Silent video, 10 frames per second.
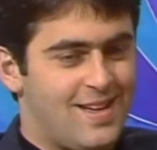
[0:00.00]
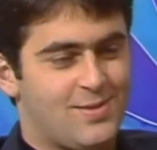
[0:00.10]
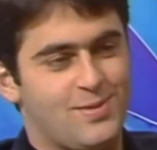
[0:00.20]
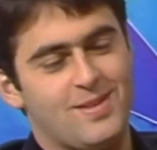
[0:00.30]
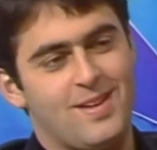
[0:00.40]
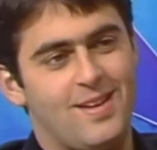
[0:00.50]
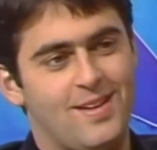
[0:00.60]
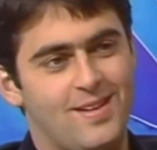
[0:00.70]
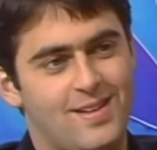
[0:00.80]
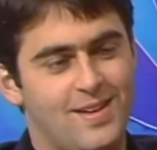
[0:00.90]
That's what
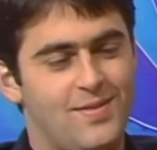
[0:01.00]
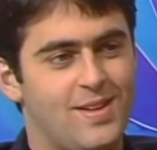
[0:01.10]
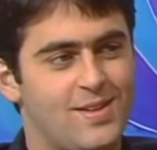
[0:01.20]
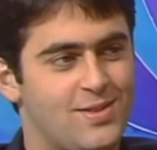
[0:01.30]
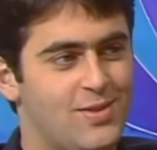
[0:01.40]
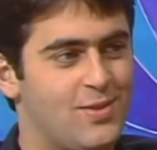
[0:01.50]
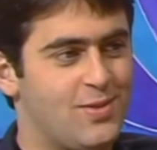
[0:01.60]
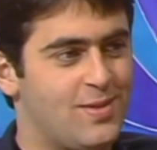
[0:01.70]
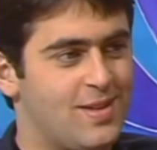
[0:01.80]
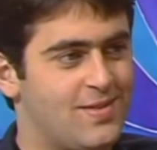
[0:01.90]
living in a snooker
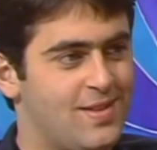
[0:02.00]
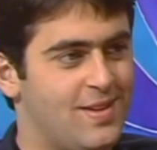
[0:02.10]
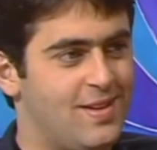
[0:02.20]
all does for you.